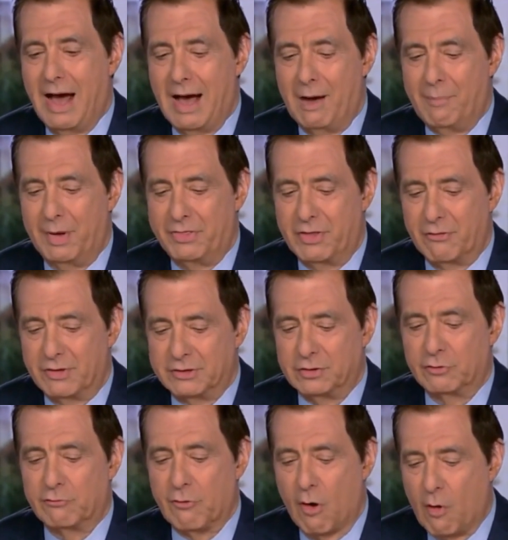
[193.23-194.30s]
Uh, but there
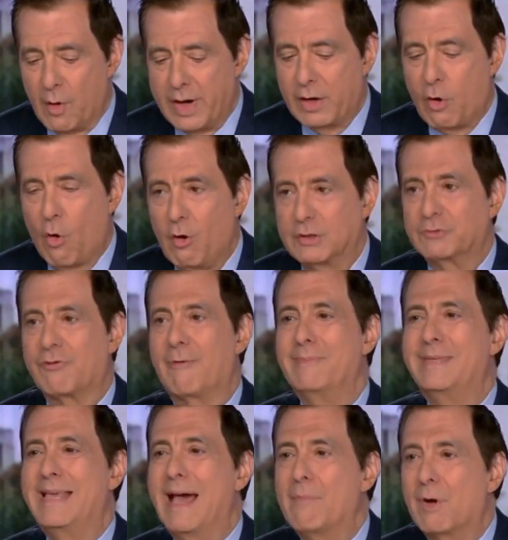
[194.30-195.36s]
is growing calls
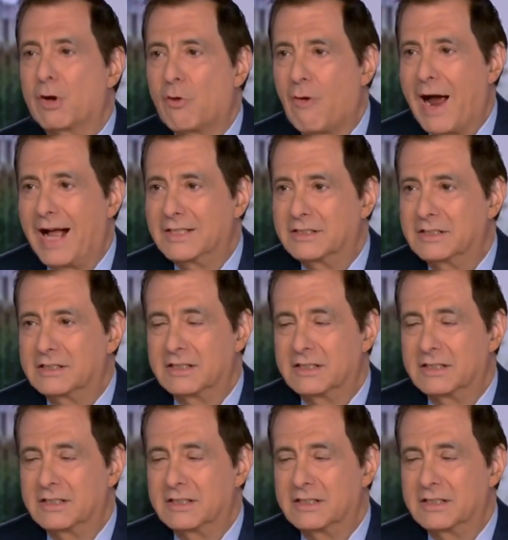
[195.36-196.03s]
from Democrats.